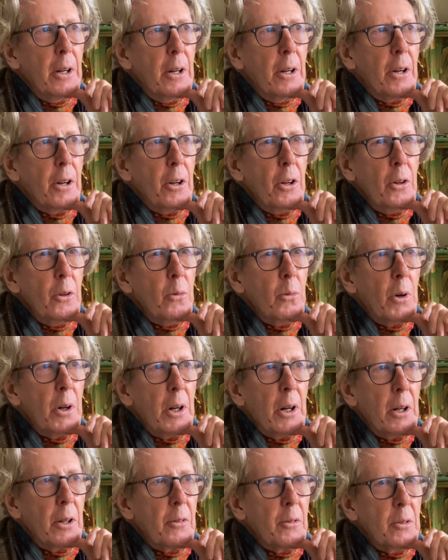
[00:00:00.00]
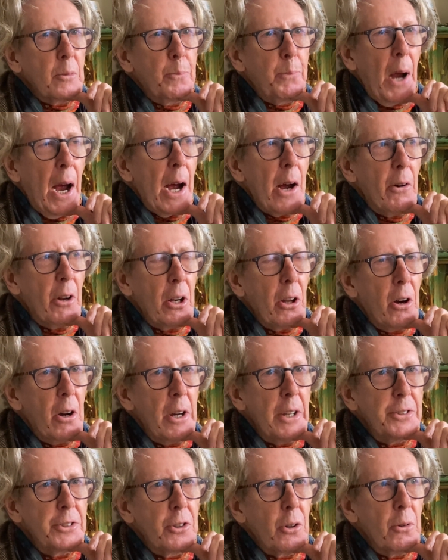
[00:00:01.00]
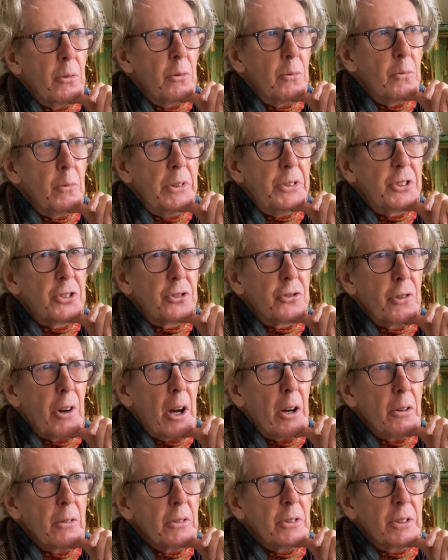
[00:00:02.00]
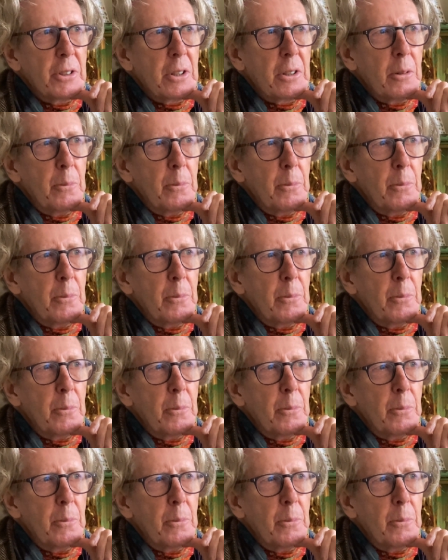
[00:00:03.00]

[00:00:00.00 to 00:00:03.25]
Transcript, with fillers: who were paralysed with strokes,